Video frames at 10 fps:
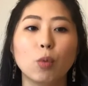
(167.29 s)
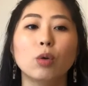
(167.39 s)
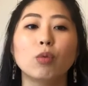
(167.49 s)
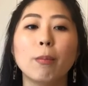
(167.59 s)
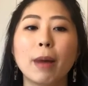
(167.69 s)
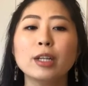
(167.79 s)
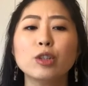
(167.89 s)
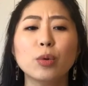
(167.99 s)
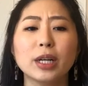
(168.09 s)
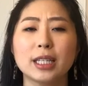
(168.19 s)
will remind
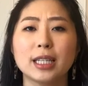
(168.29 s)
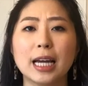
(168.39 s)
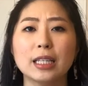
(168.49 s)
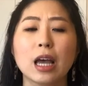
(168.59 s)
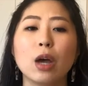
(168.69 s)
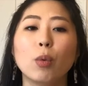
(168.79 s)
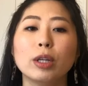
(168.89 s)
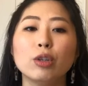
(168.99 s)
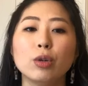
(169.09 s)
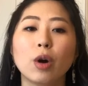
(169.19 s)
you what it says
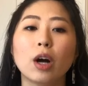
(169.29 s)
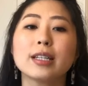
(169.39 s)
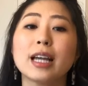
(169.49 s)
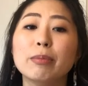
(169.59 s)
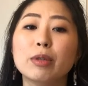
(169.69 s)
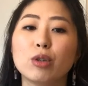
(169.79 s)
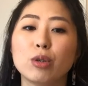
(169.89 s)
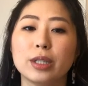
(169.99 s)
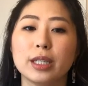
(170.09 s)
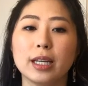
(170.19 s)
when you are tempted to
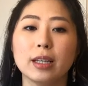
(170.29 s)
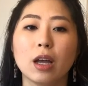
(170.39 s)
sin.